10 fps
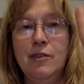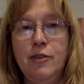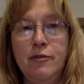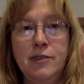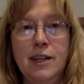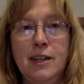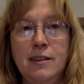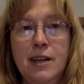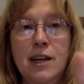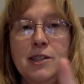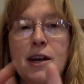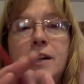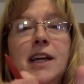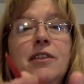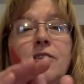15. So I
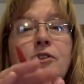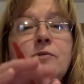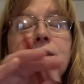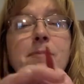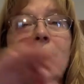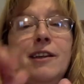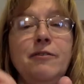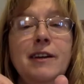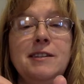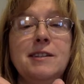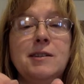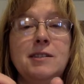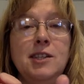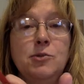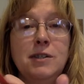need 3 smiley faces
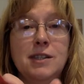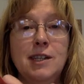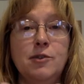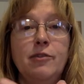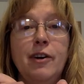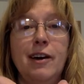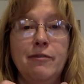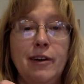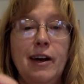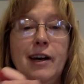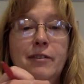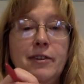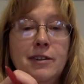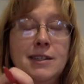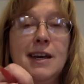because each one stands for 5. 5,
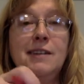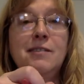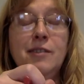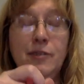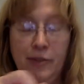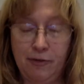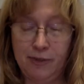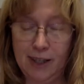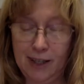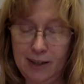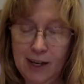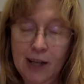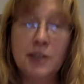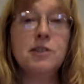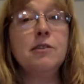10, 15.
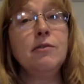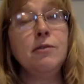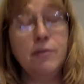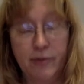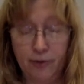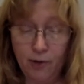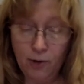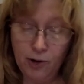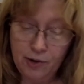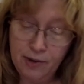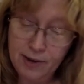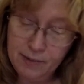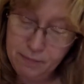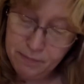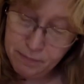So for
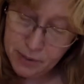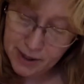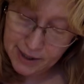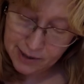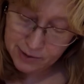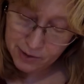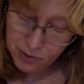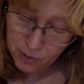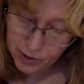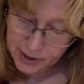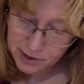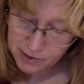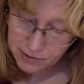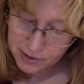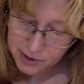the bee or the hornet,
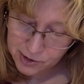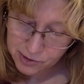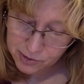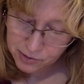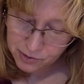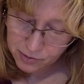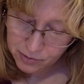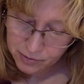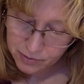you're going to do